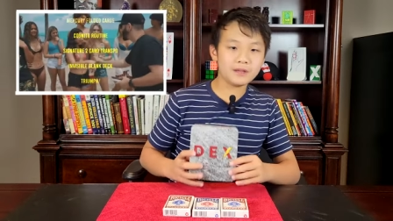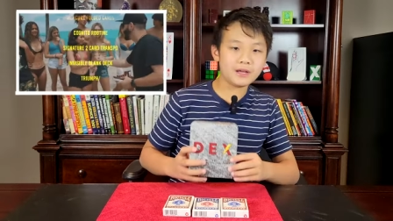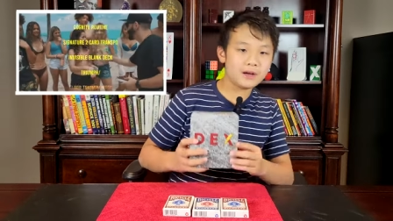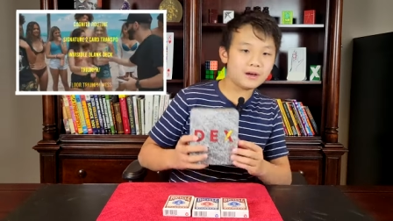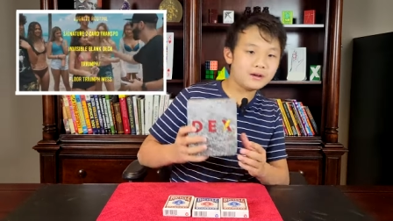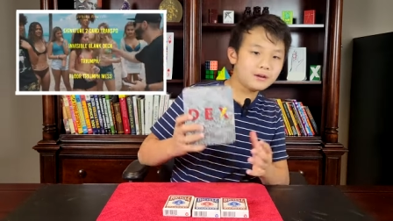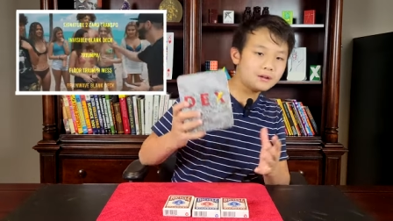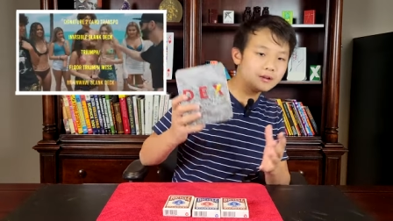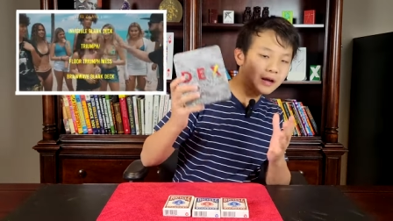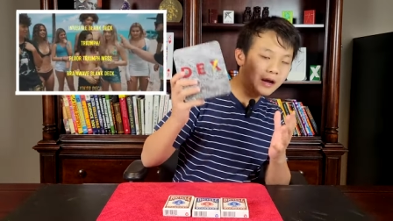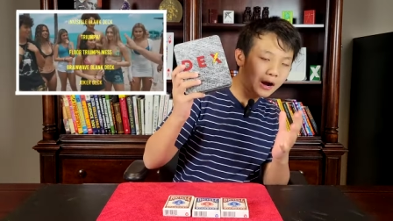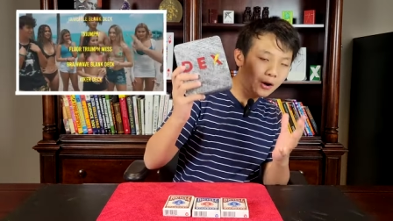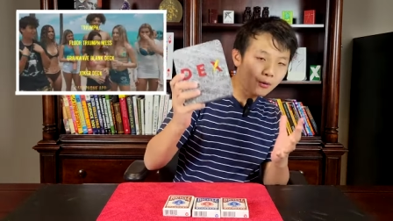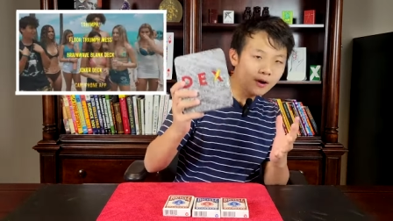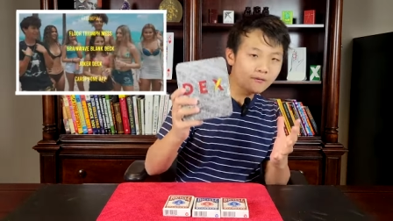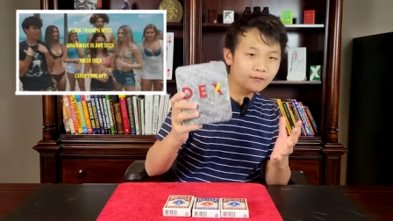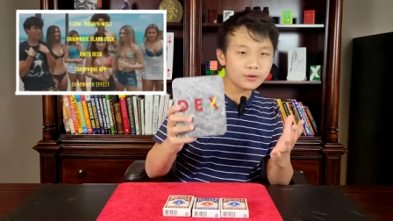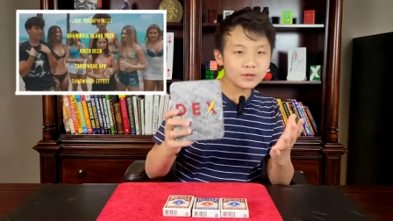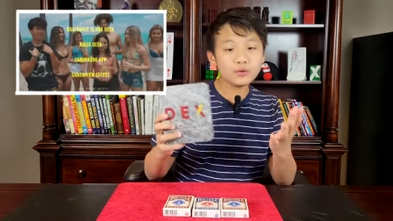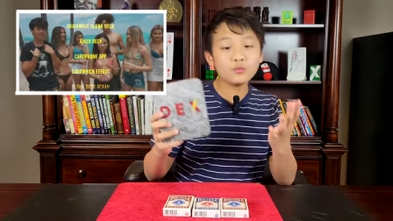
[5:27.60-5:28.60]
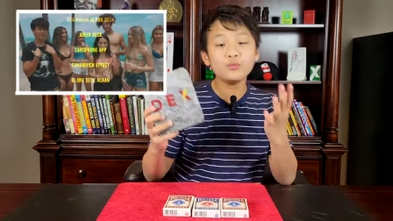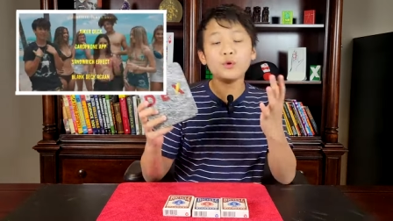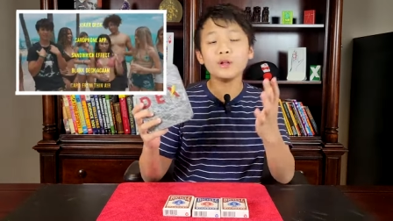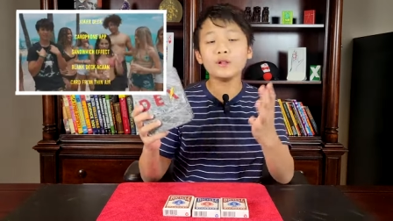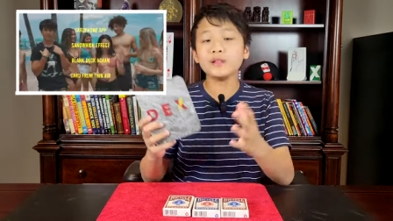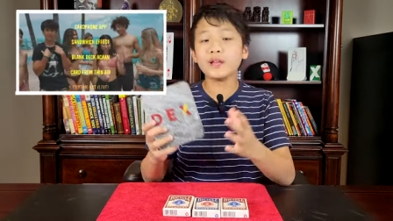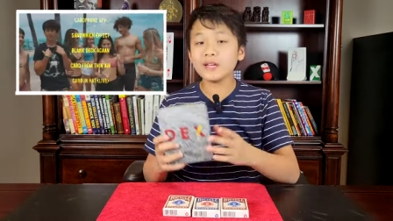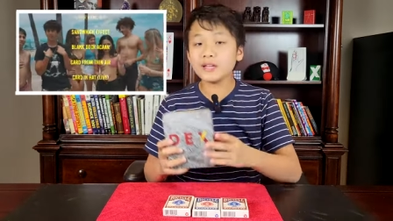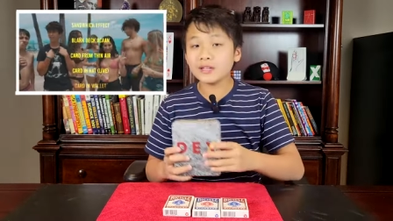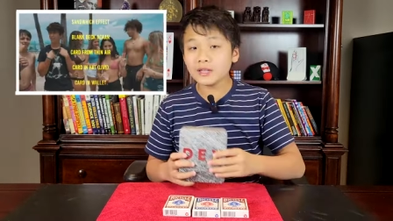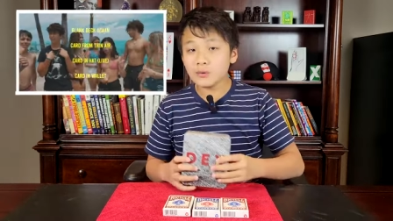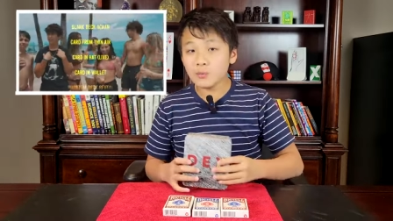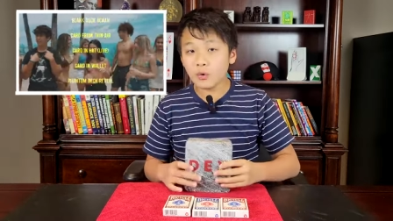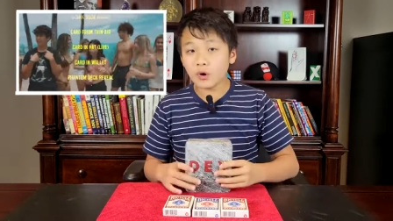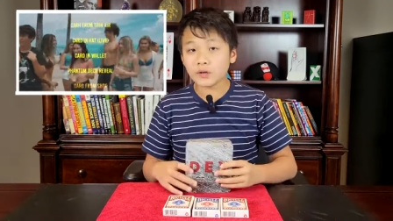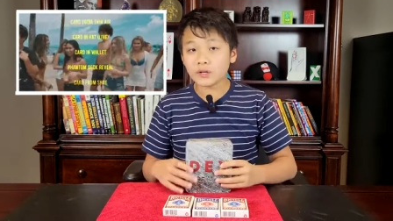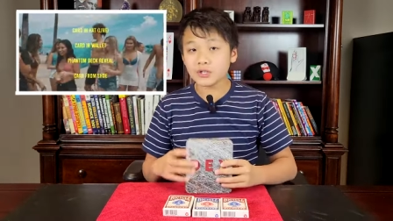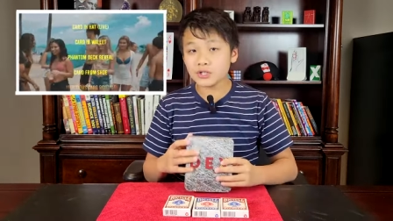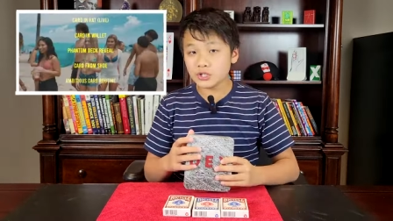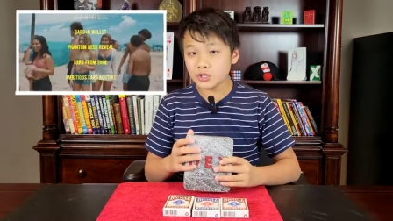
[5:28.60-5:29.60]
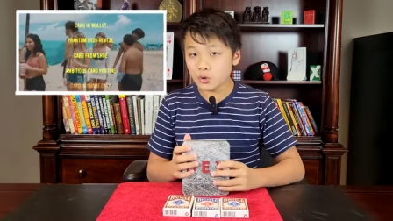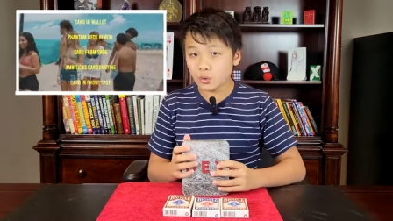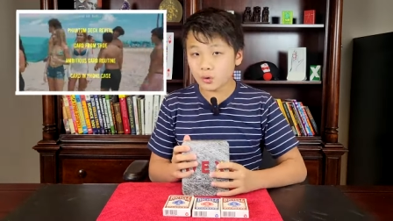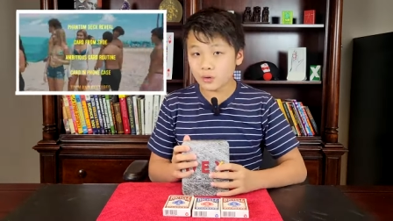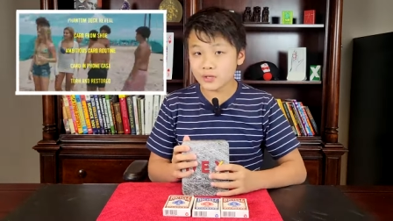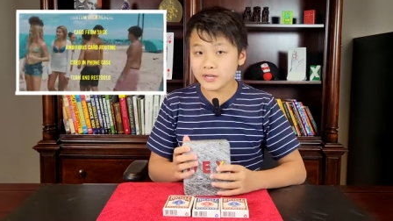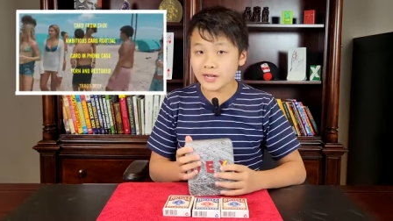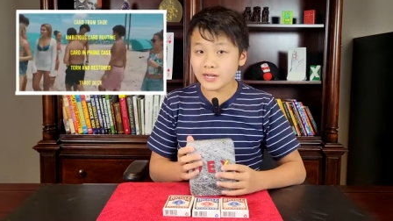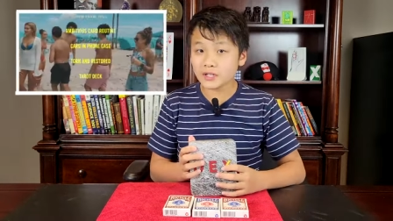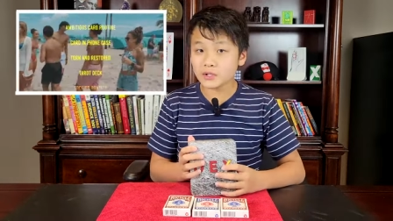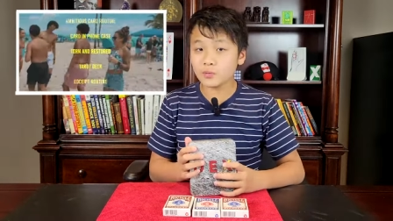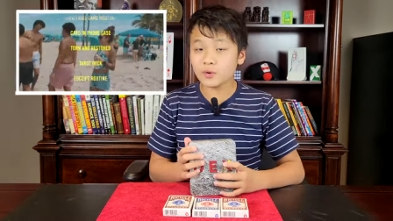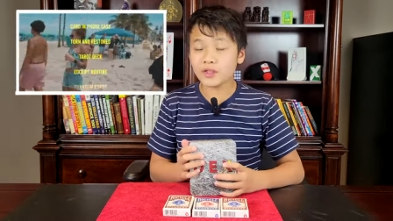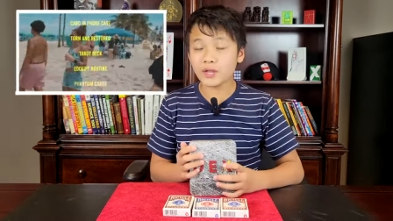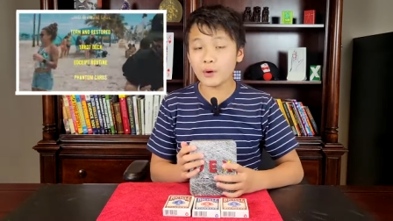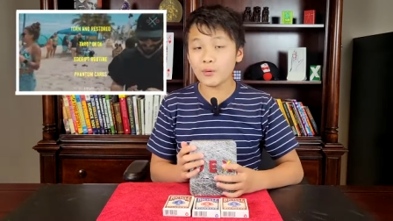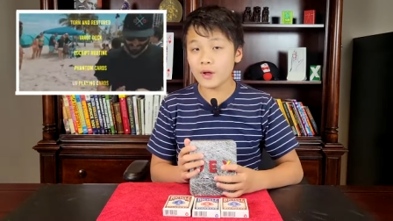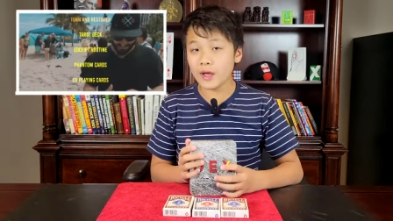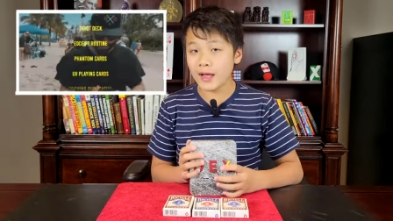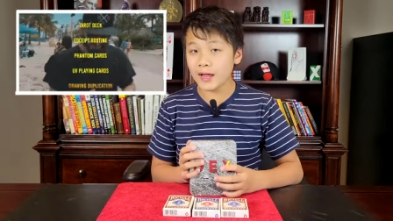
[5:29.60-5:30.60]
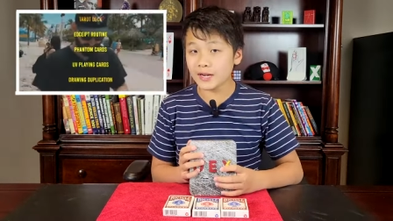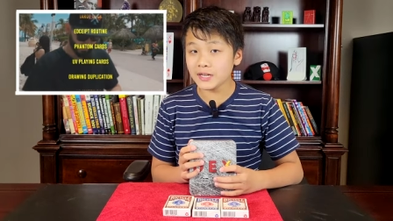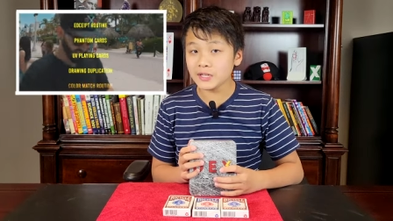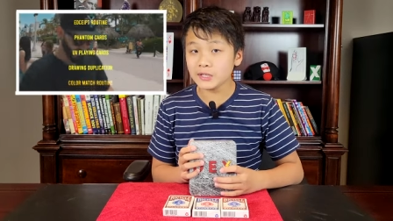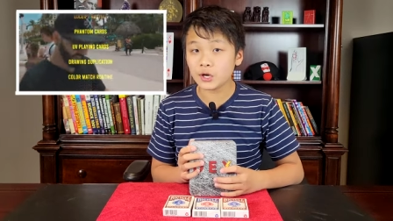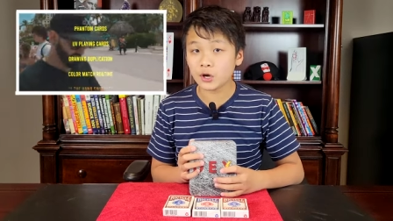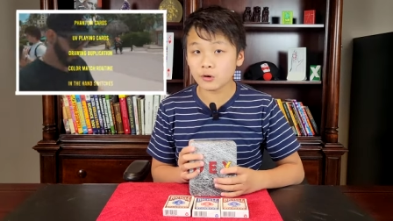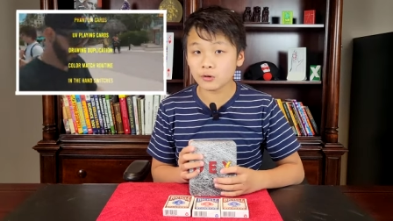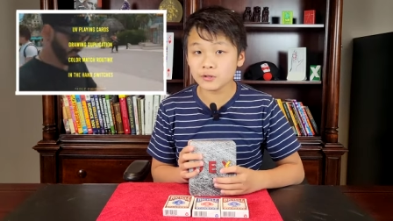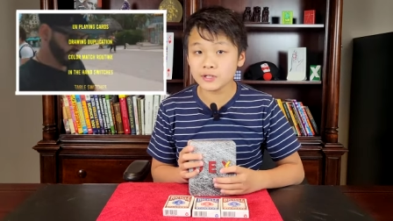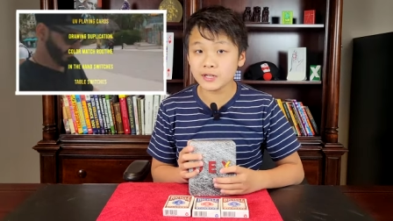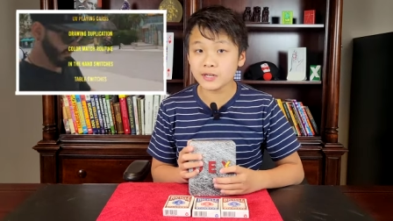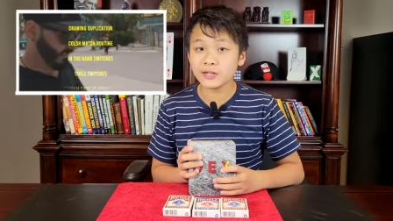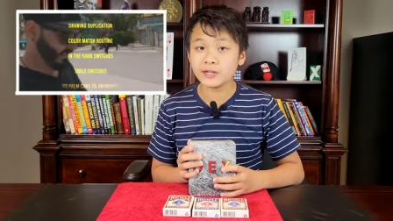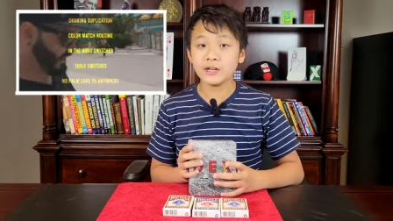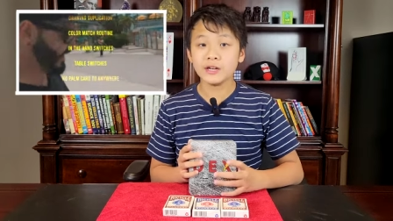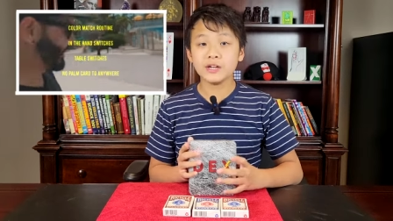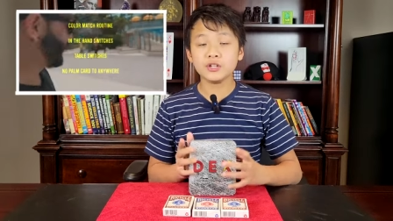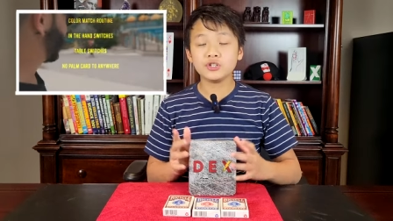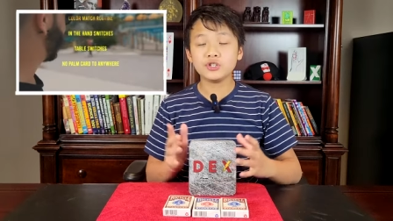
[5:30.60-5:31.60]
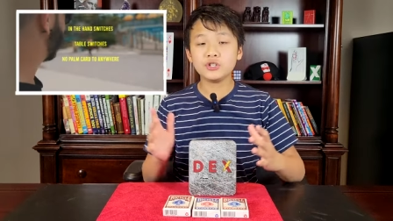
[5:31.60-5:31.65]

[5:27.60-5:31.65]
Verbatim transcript: Uh, however, you will likely want to store Dex without any cards in it.